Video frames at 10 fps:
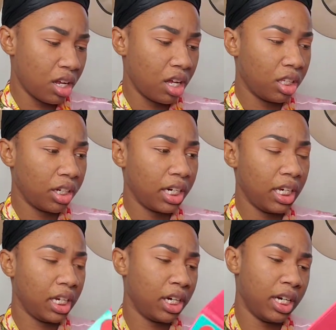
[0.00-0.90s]
color
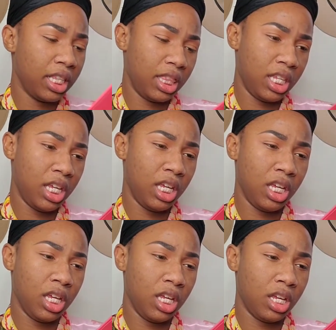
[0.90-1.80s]
here in
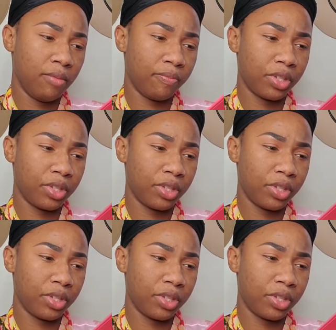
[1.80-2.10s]
the